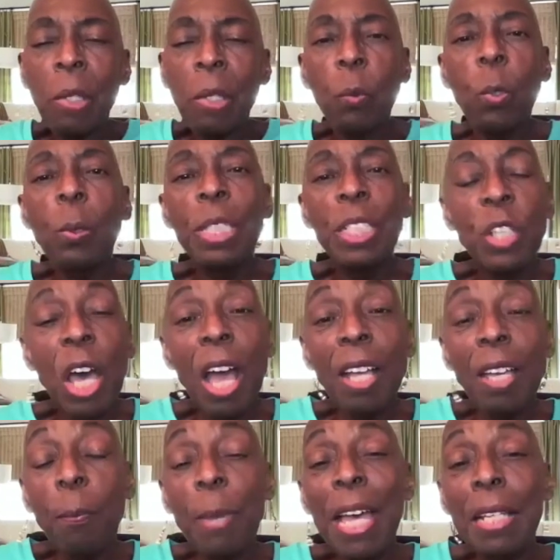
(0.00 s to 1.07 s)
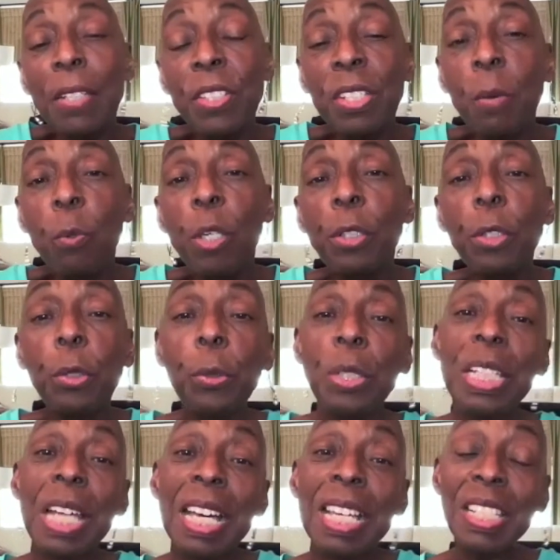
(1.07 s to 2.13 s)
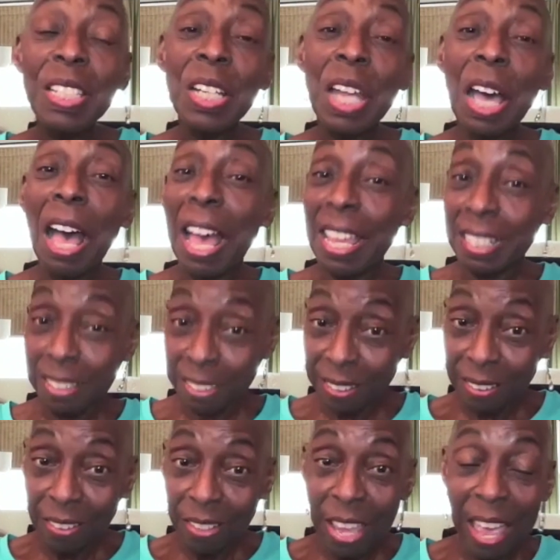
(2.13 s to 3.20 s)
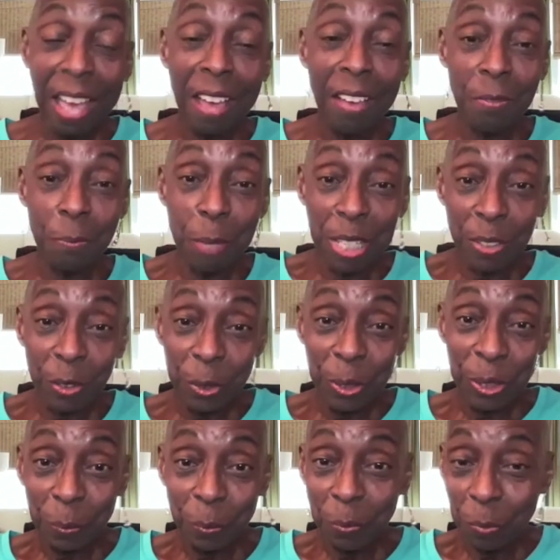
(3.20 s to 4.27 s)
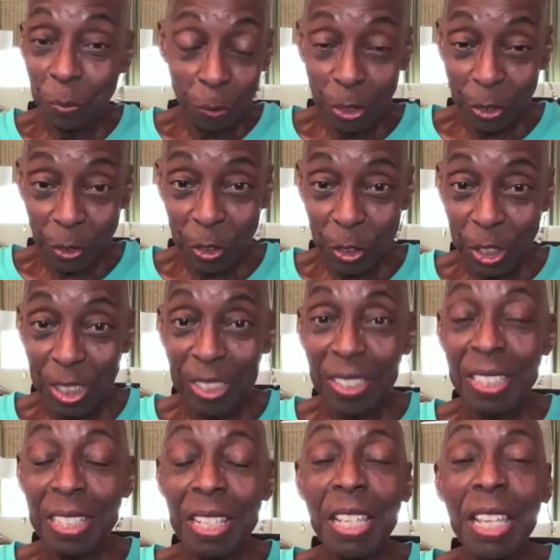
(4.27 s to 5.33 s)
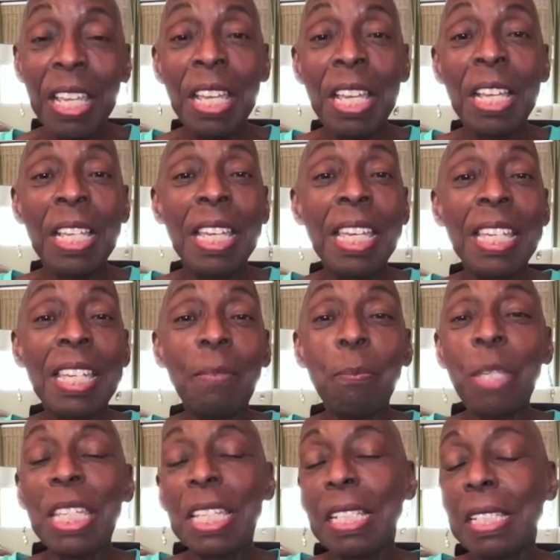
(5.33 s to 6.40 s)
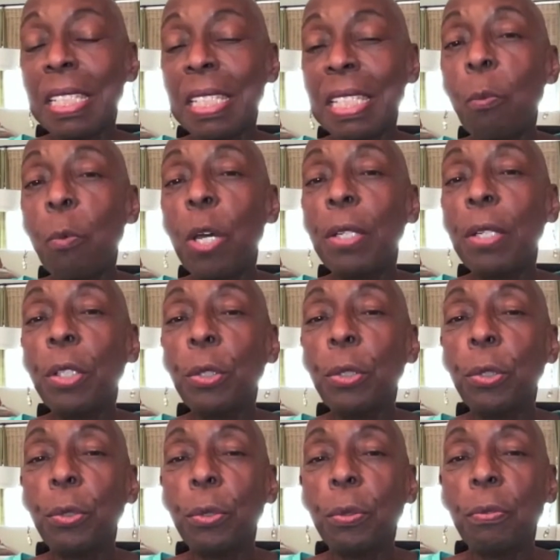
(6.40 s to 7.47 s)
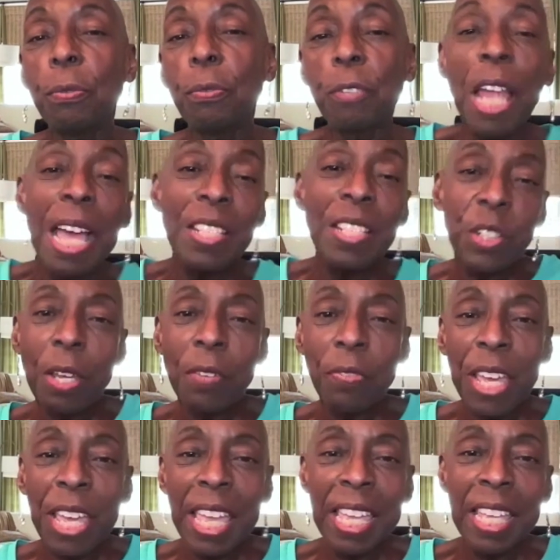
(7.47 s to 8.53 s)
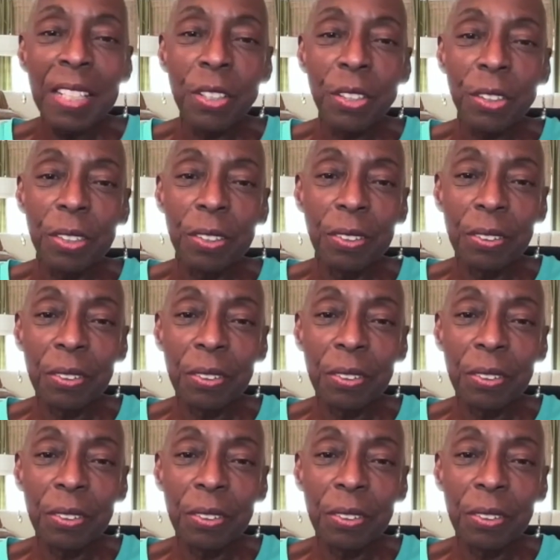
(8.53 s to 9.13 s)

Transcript: When we talk about someone who does not have mental resilience, it means someone who flies off the handle,